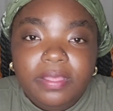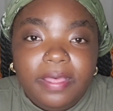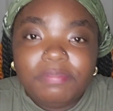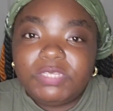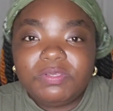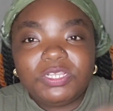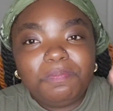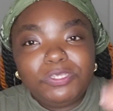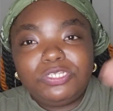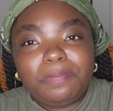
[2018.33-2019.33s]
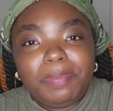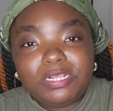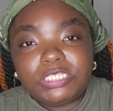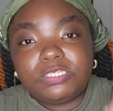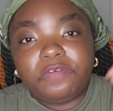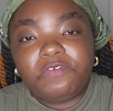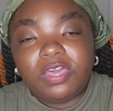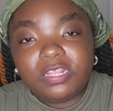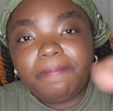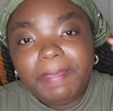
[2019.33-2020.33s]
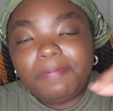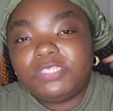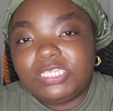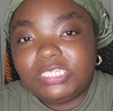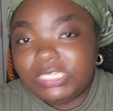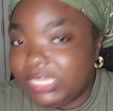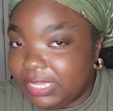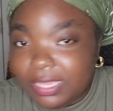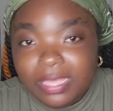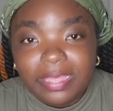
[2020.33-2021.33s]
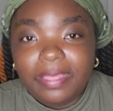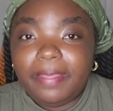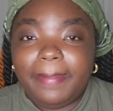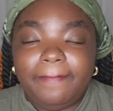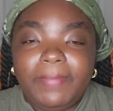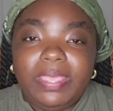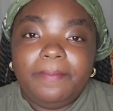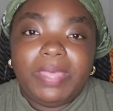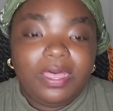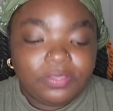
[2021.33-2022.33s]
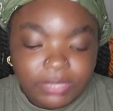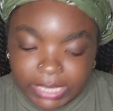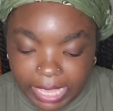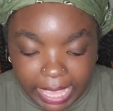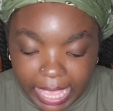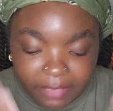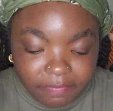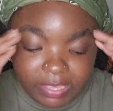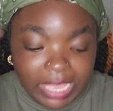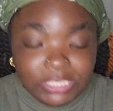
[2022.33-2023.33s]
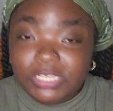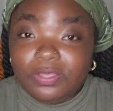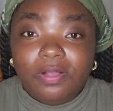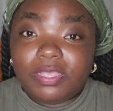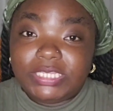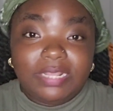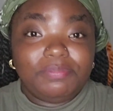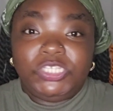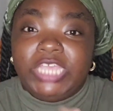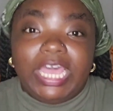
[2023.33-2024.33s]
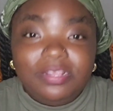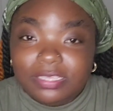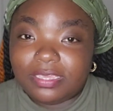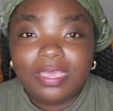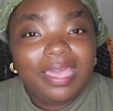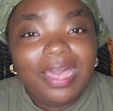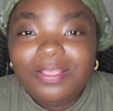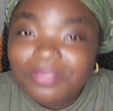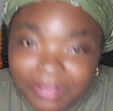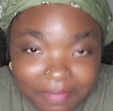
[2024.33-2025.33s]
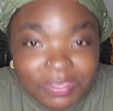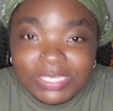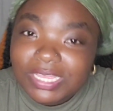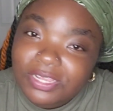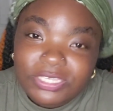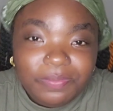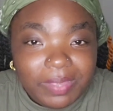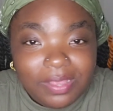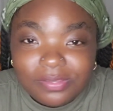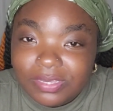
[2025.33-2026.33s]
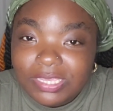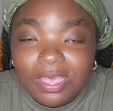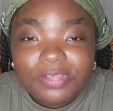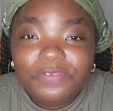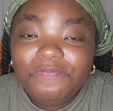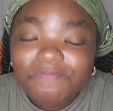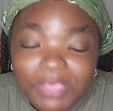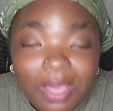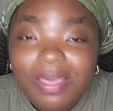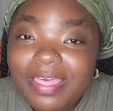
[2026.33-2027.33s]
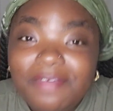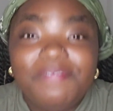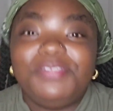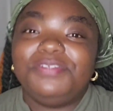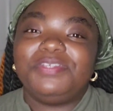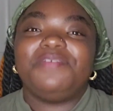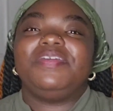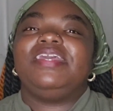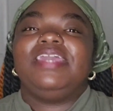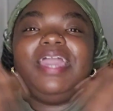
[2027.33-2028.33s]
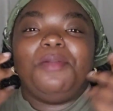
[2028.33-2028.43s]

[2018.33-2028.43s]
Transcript: Um, someone's going to put you the post pedestal for other people to see um, Pile 3. I haven't even gotten to the cards yet. I'm channeling. I love this energy, Pile 3. Y'all, y'all effing deserve it.